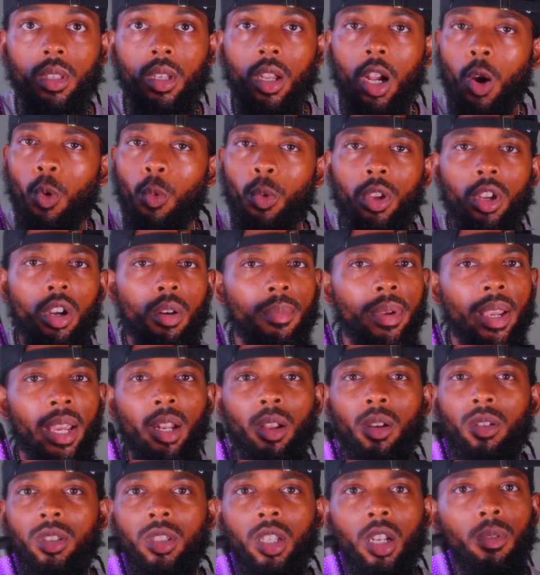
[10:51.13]
A real man
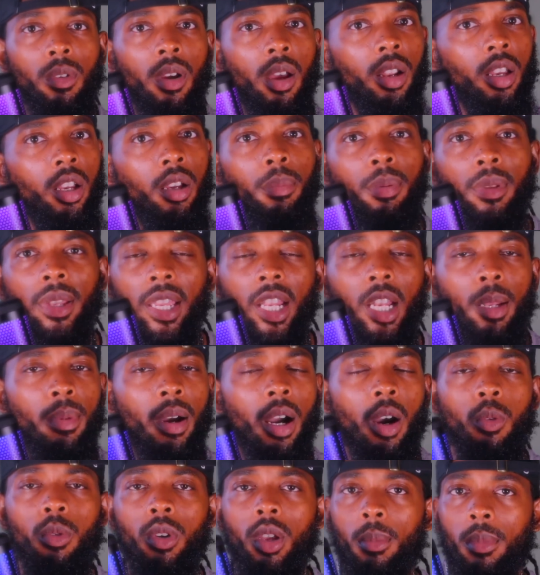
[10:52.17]
don't sit around and complain
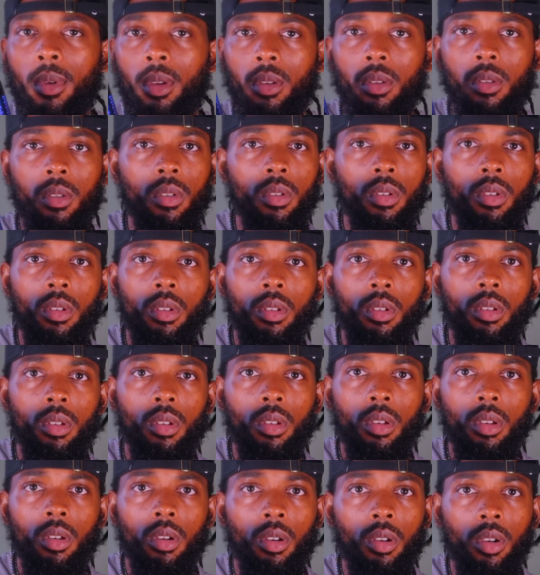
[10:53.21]
about women.
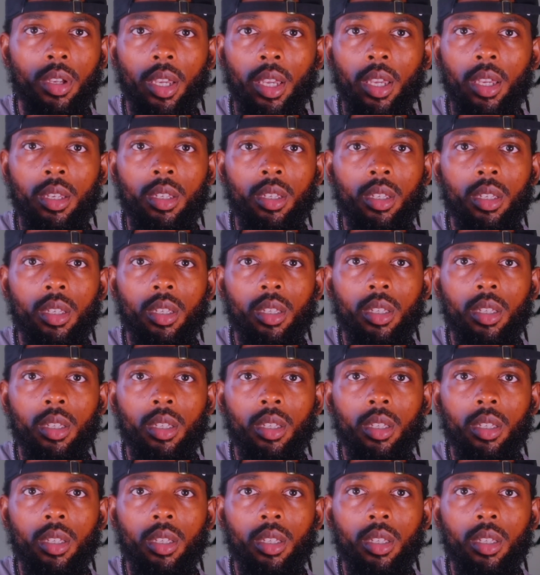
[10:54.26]
Okay?